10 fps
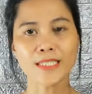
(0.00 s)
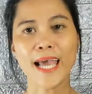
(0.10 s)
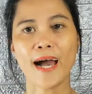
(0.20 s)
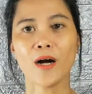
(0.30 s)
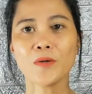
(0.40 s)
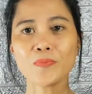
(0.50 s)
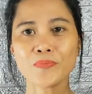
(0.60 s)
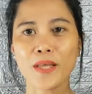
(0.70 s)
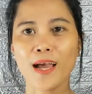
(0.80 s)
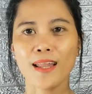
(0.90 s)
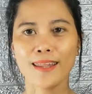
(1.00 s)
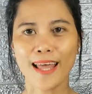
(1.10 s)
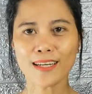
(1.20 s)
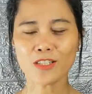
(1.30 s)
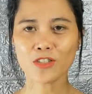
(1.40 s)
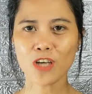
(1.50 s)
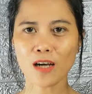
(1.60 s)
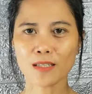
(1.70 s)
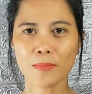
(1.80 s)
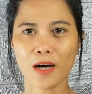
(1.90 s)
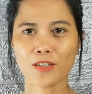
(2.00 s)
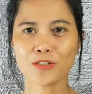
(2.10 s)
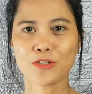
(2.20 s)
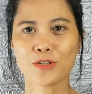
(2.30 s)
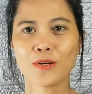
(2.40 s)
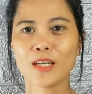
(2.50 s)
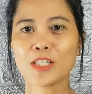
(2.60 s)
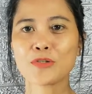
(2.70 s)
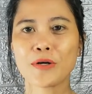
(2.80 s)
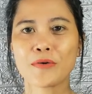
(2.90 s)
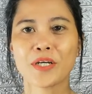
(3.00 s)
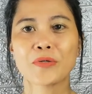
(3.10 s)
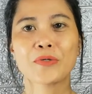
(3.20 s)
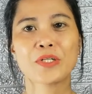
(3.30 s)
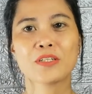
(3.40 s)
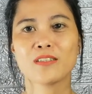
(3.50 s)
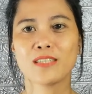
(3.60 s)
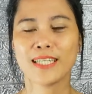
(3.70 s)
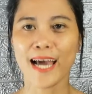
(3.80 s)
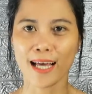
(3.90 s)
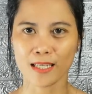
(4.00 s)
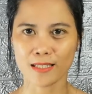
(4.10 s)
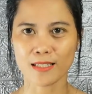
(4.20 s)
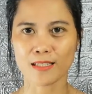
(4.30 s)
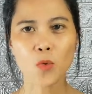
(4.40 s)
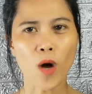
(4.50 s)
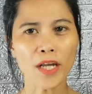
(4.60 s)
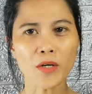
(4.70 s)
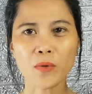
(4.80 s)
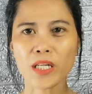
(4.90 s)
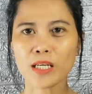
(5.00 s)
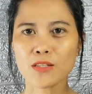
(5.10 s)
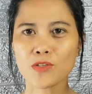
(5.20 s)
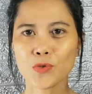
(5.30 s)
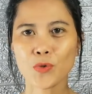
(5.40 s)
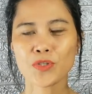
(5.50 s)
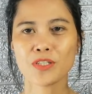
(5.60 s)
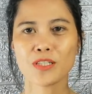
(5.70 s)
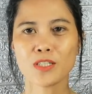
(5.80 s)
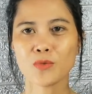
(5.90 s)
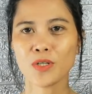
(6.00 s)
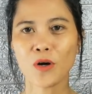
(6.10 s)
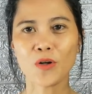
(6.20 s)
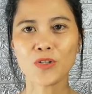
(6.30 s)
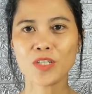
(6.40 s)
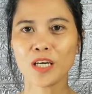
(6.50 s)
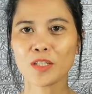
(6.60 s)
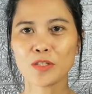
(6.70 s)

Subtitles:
Now let's talk about your literary critical analysis. Why do we need sources when all you gotta